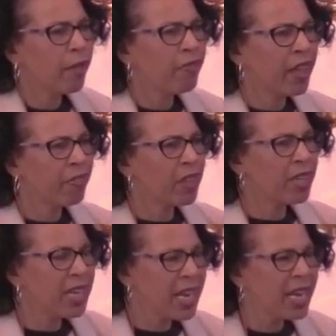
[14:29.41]
that the
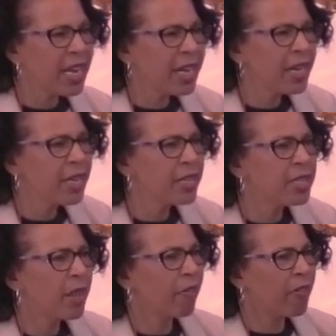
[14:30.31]

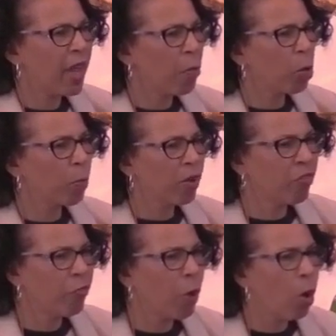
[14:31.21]
needs that were
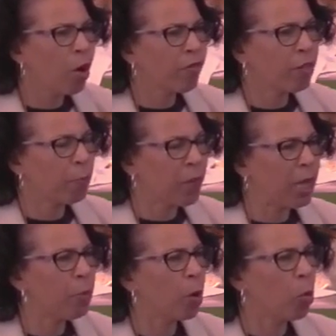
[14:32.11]
before the
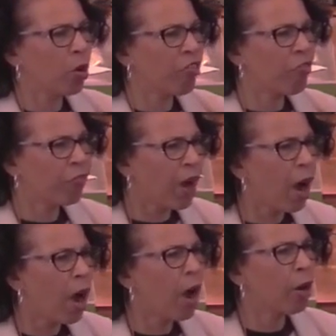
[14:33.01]
people were
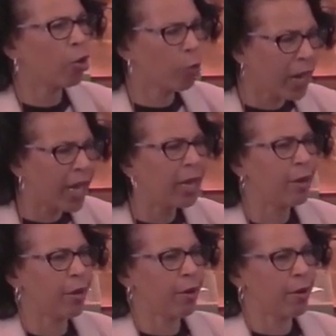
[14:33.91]
far
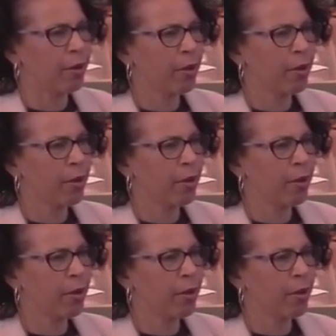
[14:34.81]
greater